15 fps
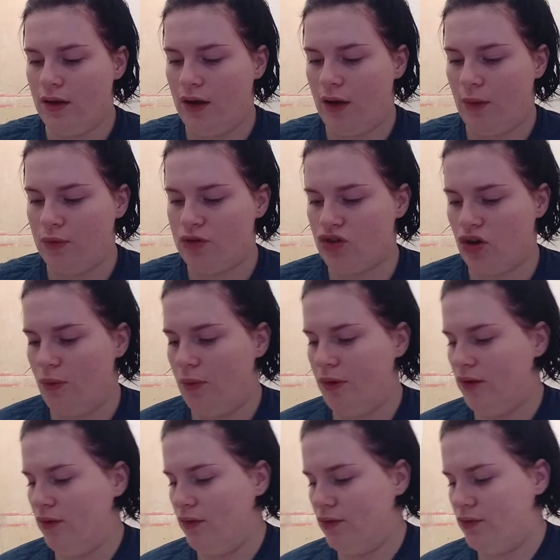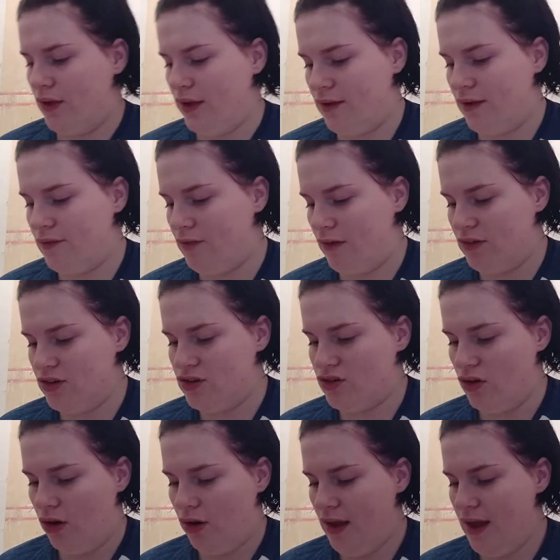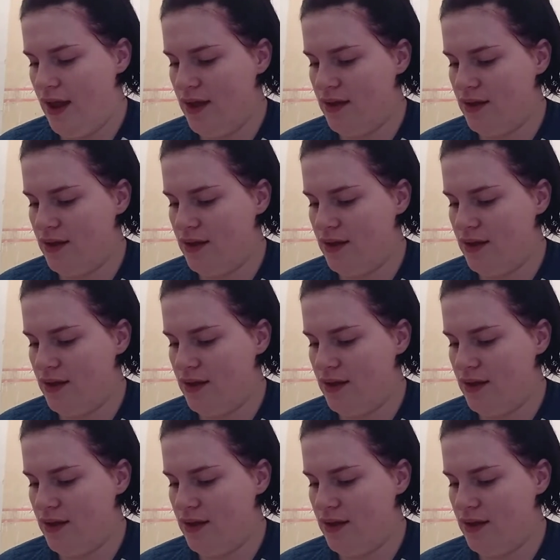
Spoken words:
I will show you what it looks like very shortly.